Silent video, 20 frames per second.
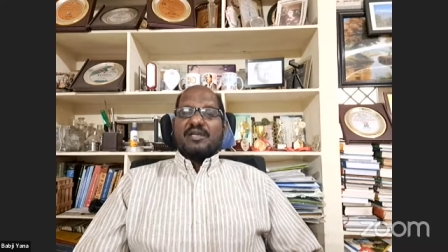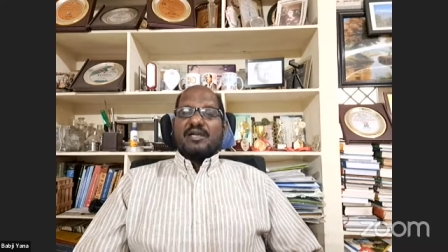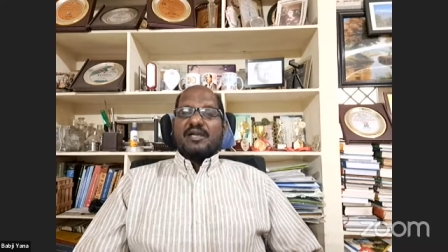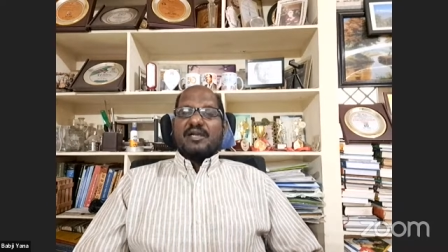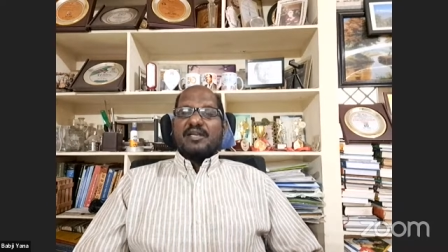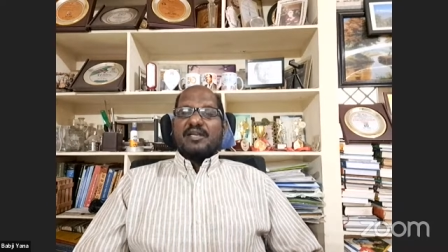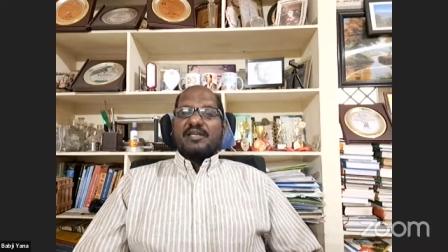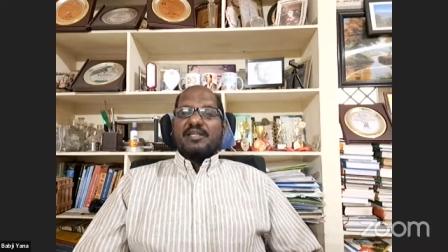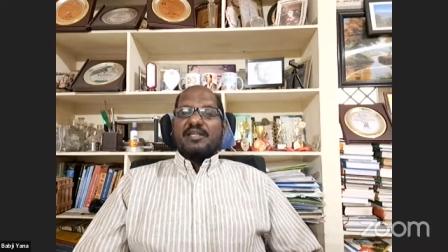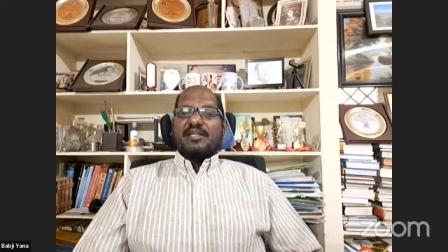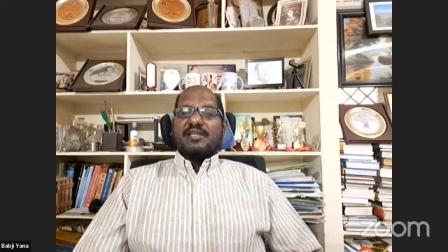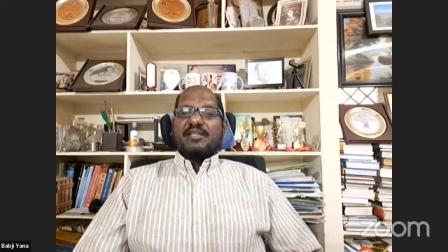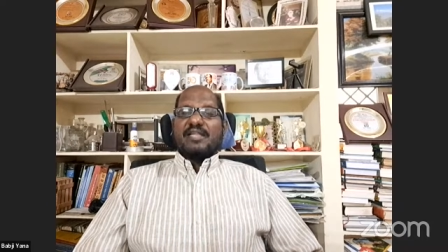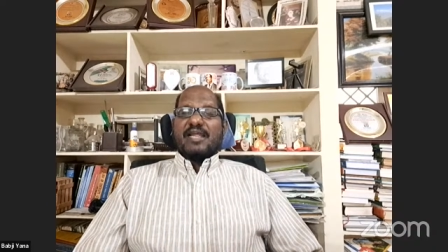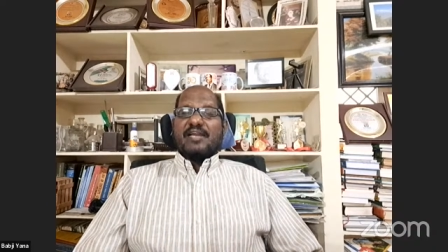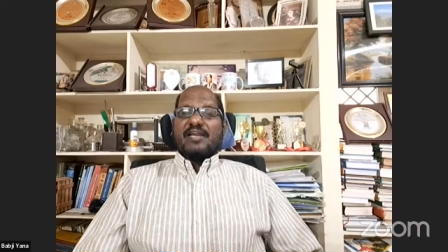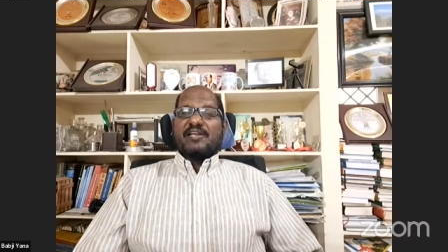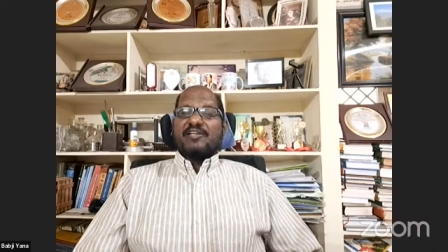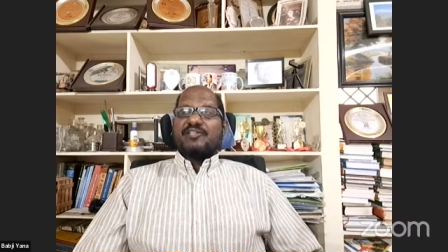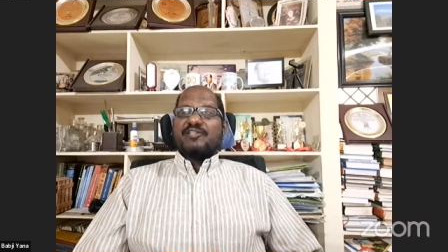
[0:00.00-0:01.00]
and it
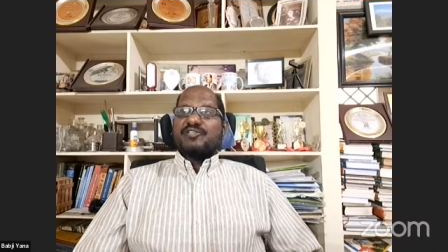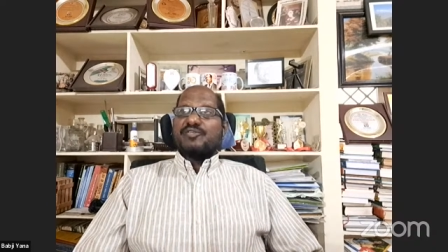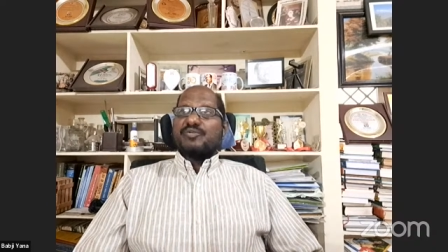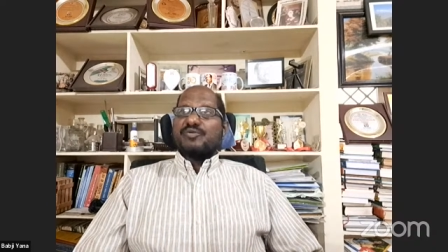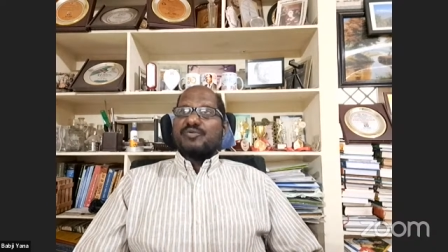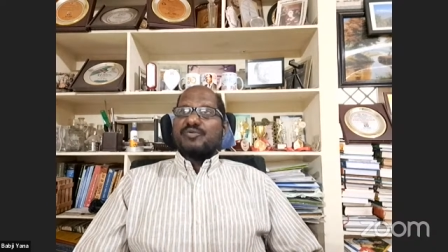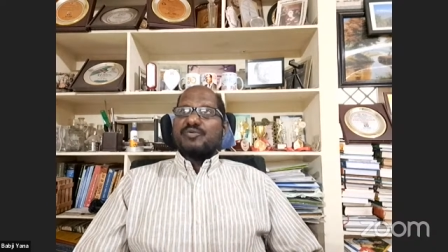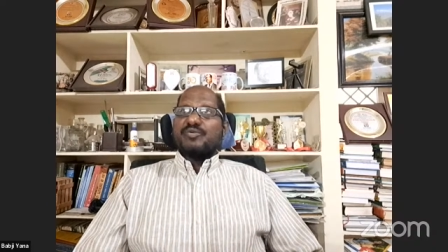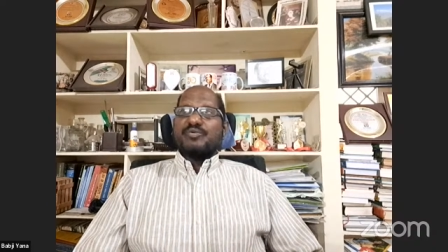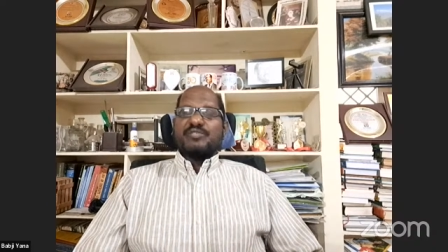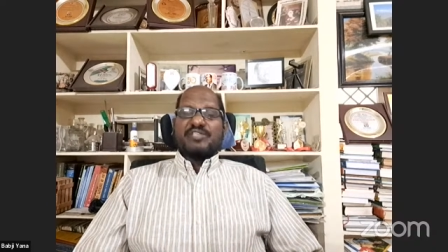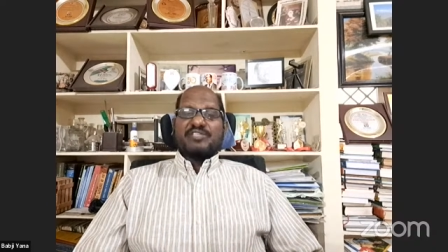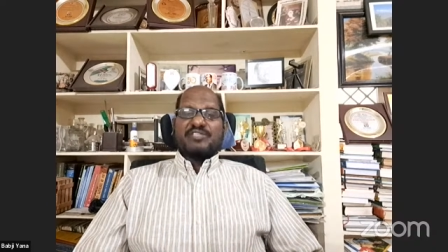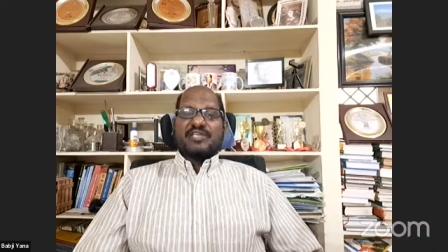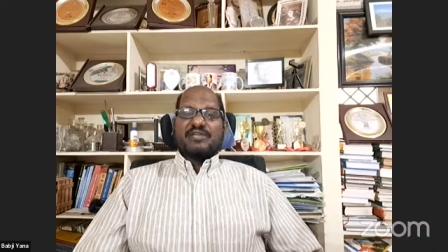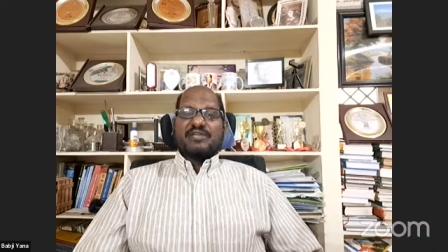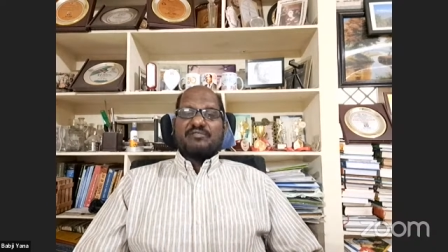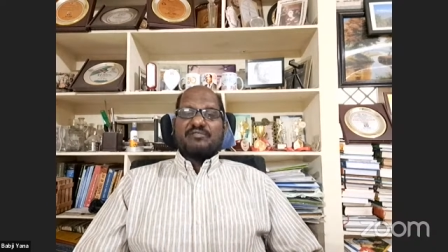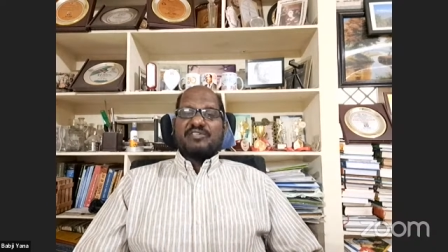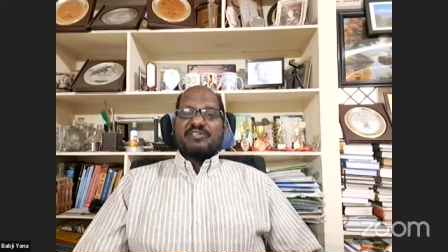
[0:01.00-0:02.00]
caters to the
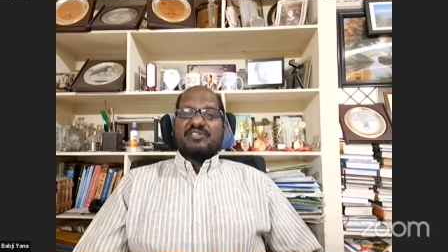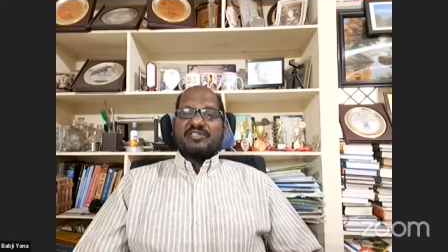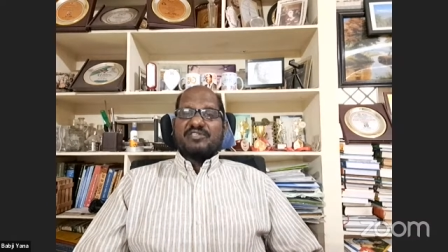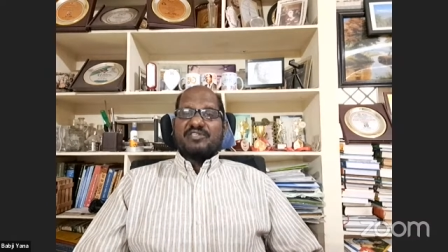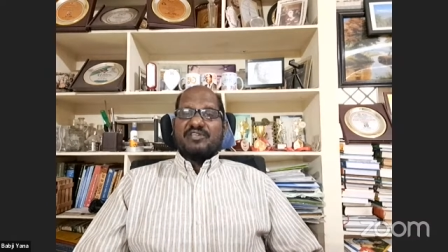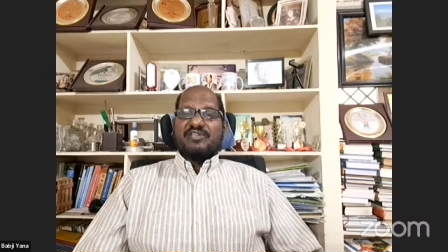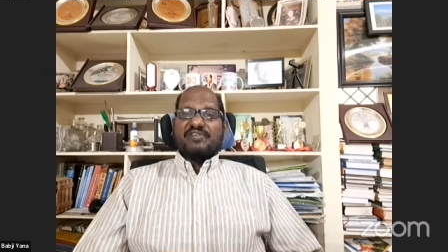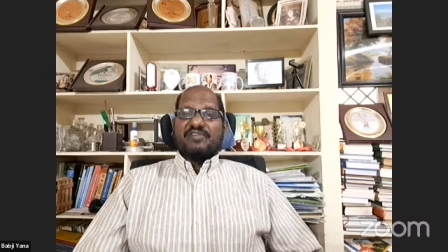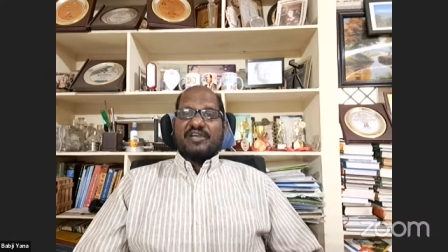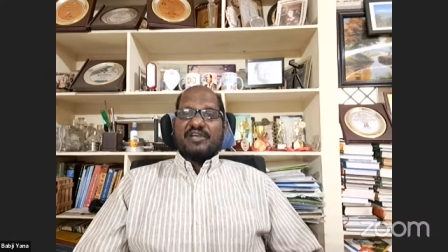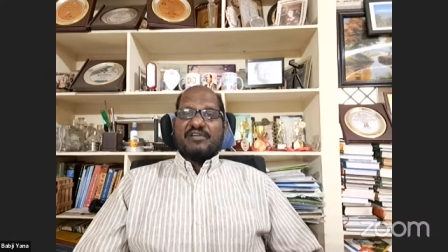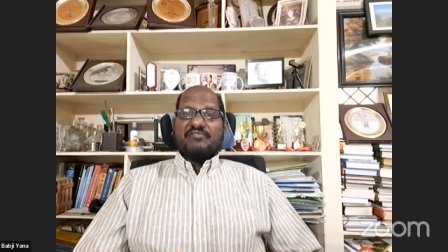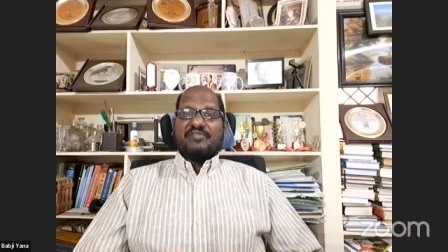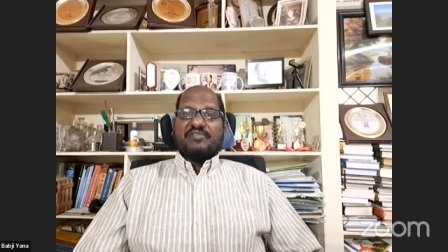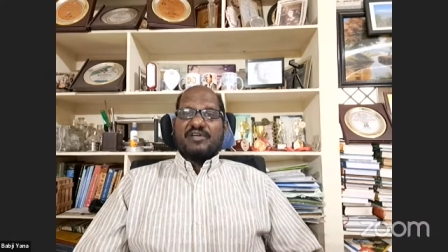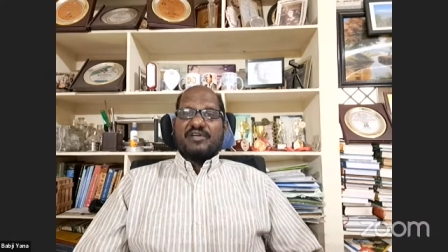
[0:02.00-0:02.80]
services defined